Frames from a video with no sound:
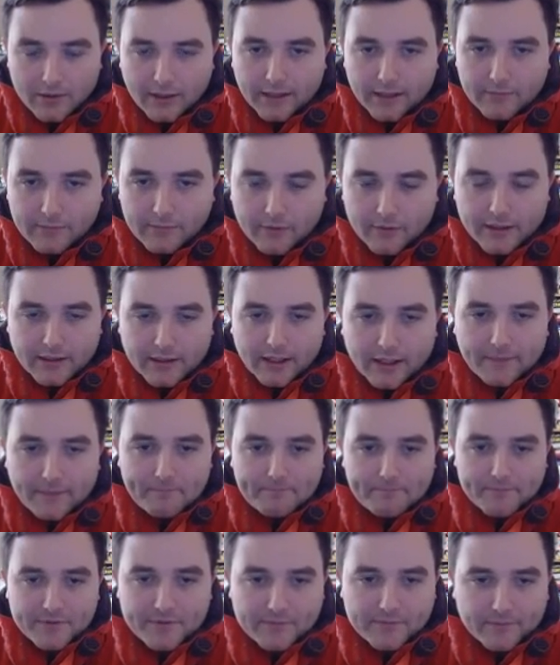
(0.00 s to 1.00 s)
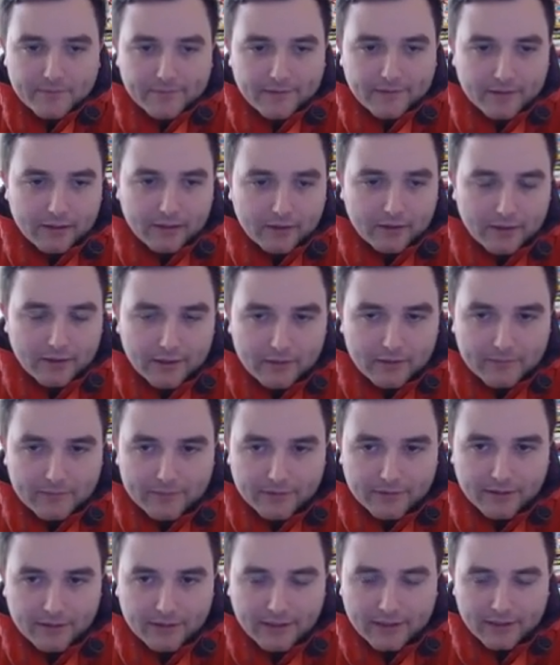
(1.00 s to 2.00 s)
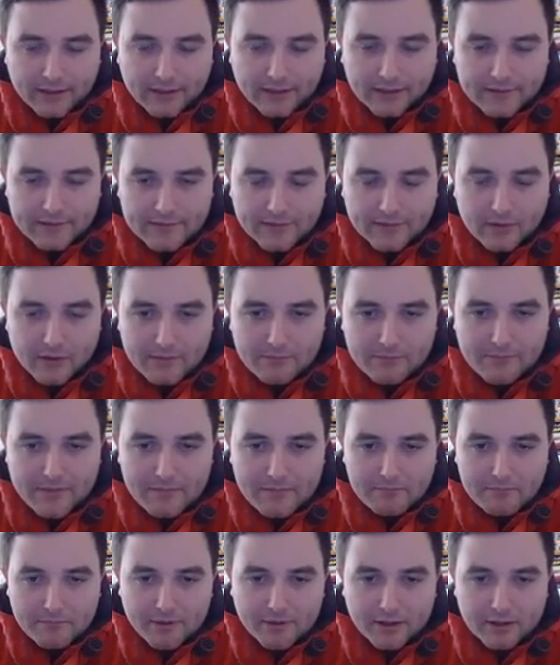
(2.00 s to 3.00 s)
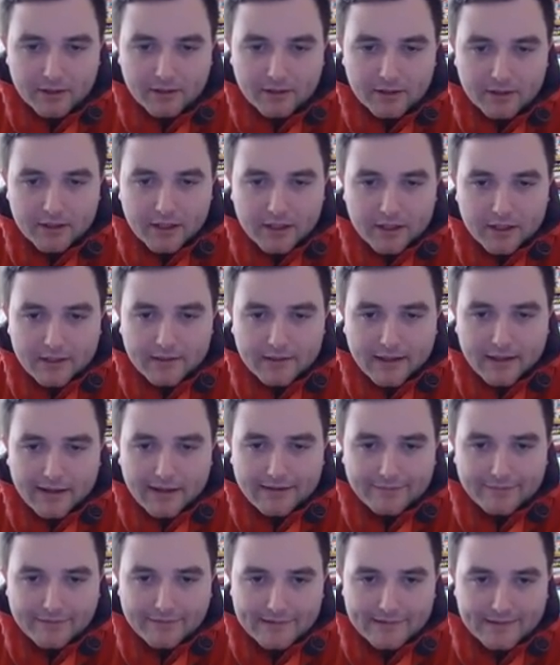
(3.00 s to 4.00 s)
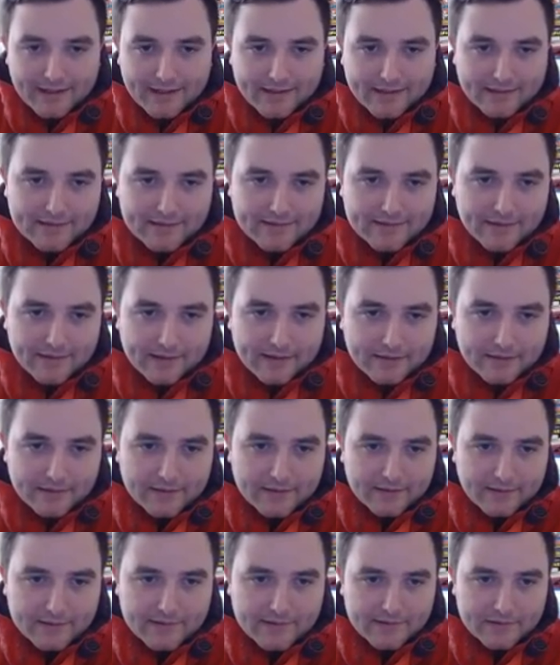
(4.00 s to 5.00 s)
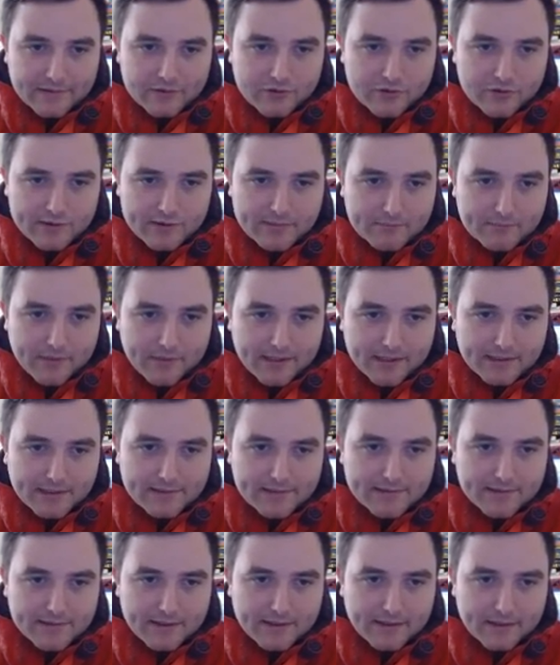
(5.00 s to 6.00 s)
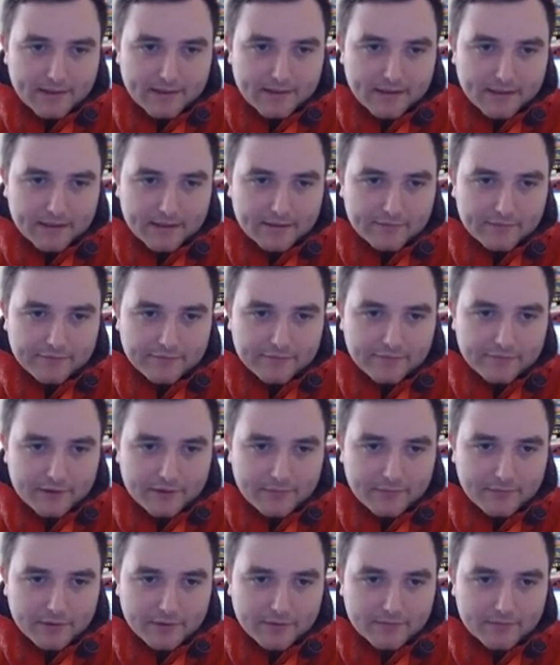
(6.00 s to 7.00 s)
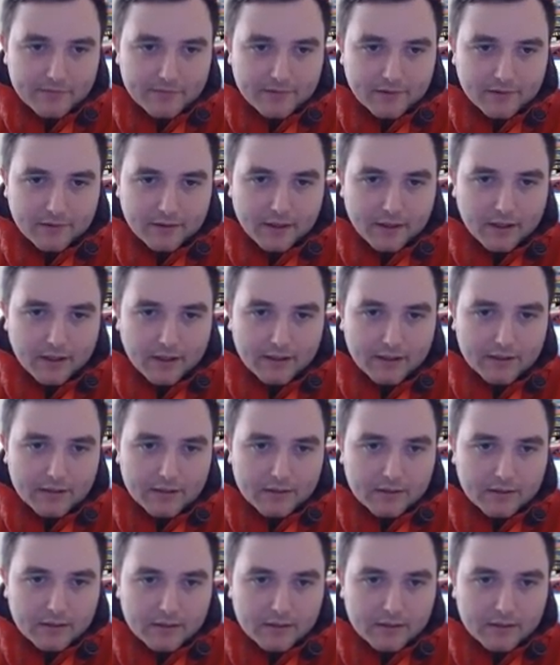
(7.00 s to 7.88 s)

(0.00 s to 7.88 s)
okay, right, yeah. This was the line I was looking at, yeah. So I remember now if he takes, then this is just mate in three moves, okay.